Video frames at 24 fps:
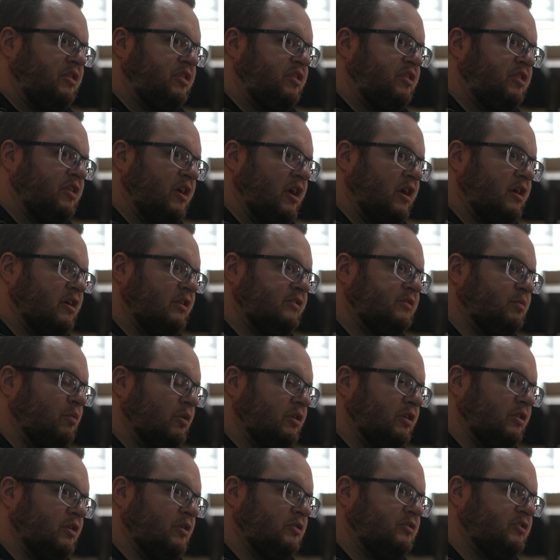think it's one
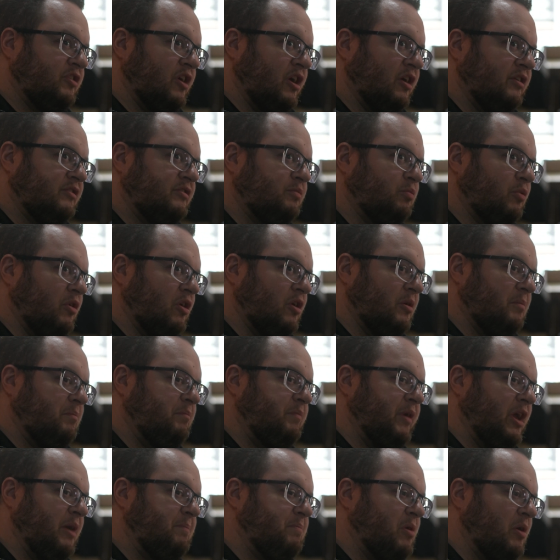of those things where
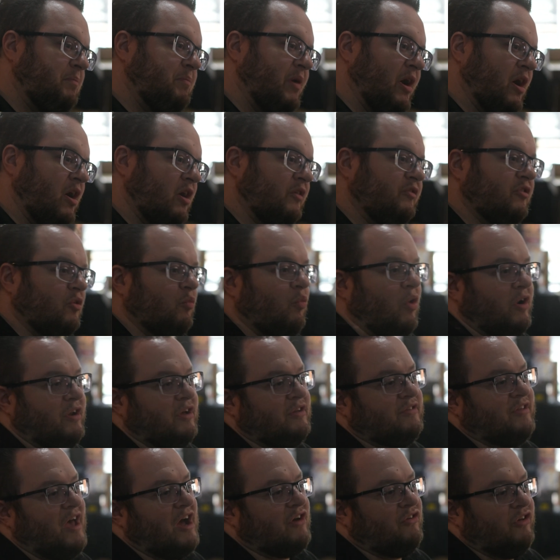be prepared for what
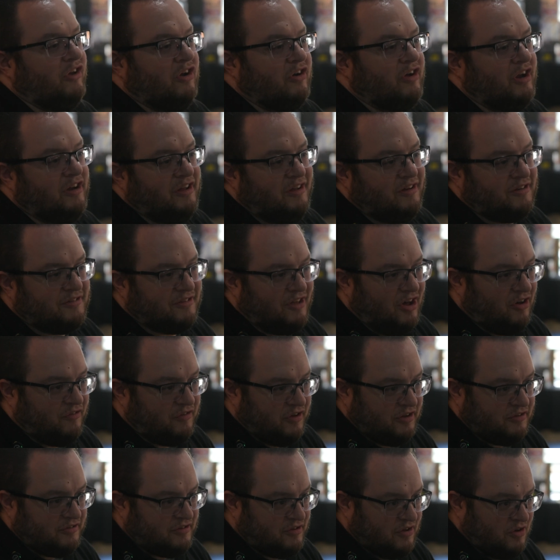exactly you're getting yourself
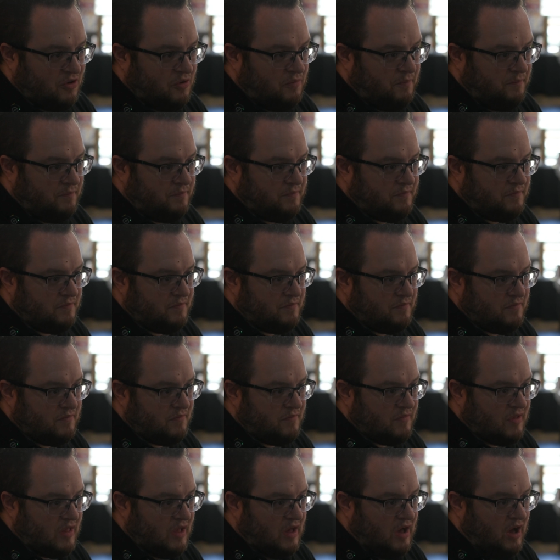into.
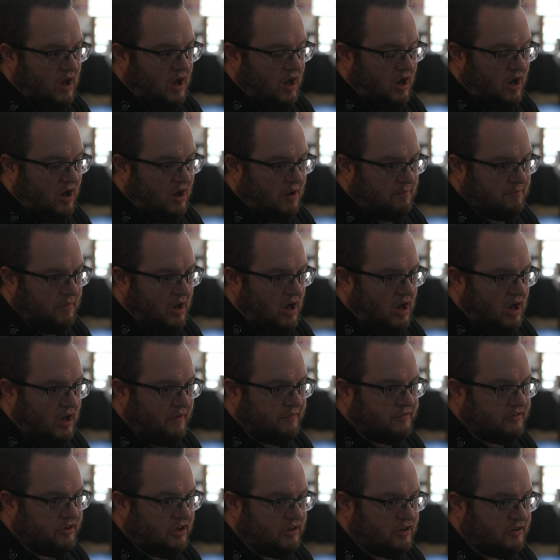
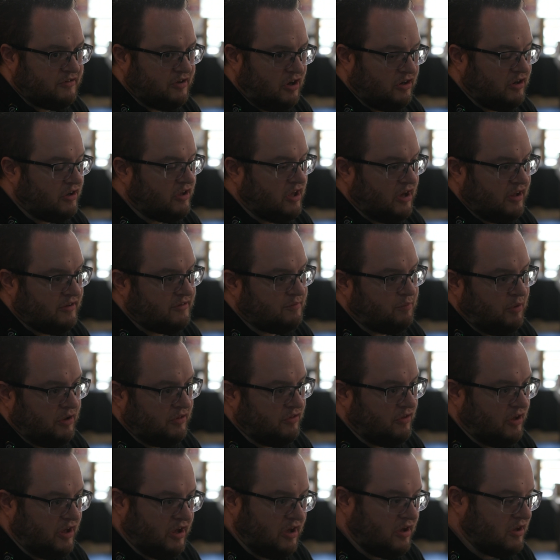I've seen a ton of kids
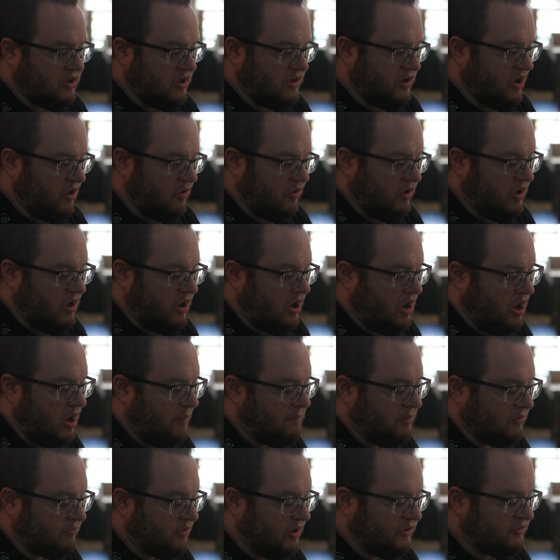when,
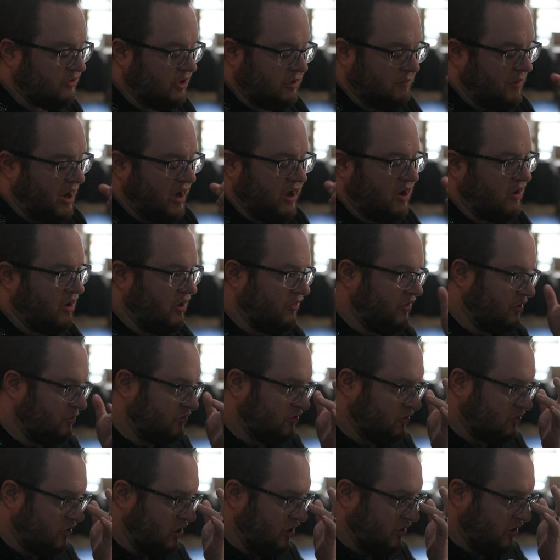up and recently in my area, there was
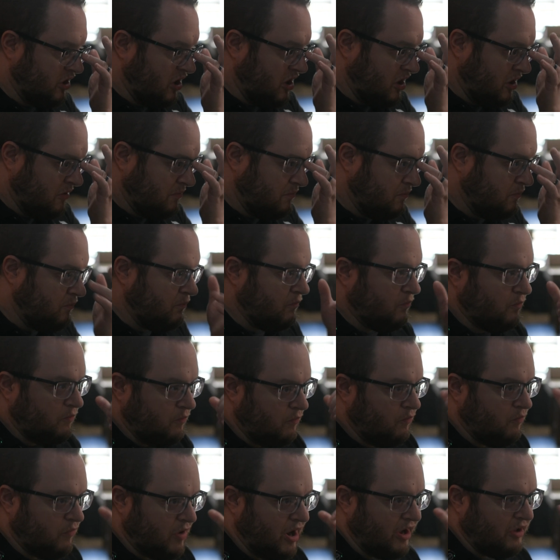
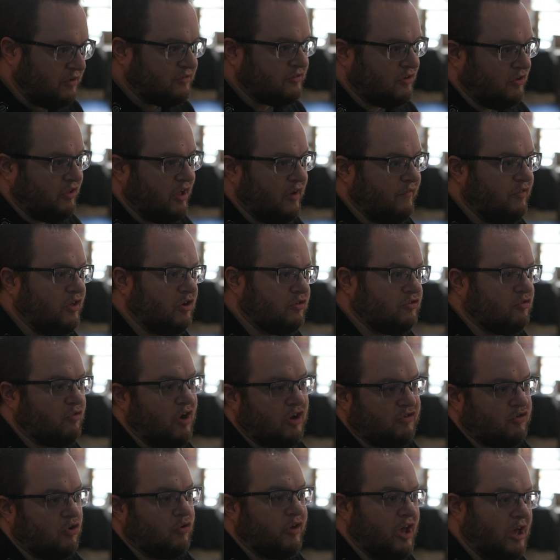where I used to live, there's a
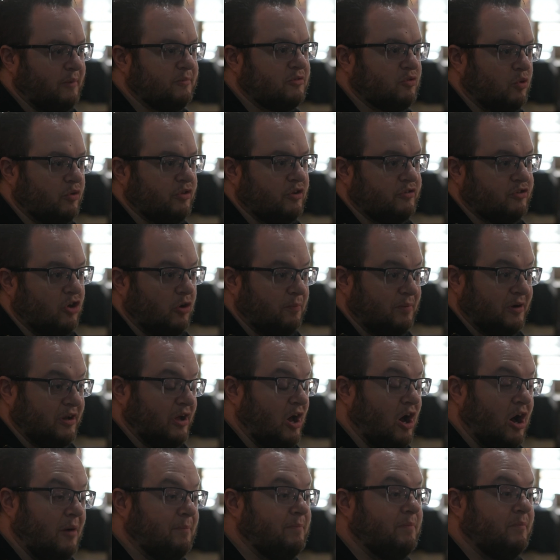retro game store that's opening
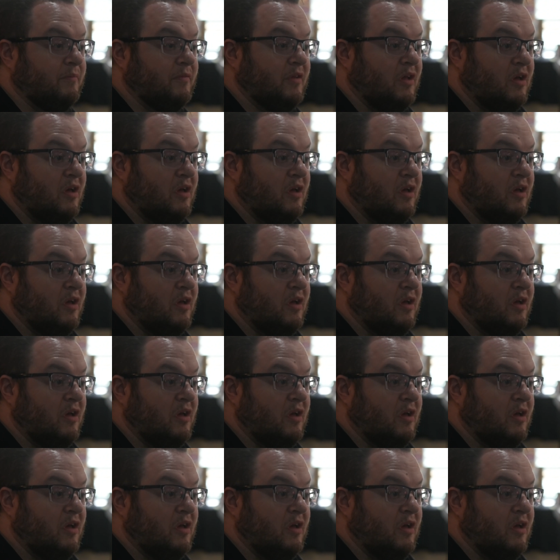up.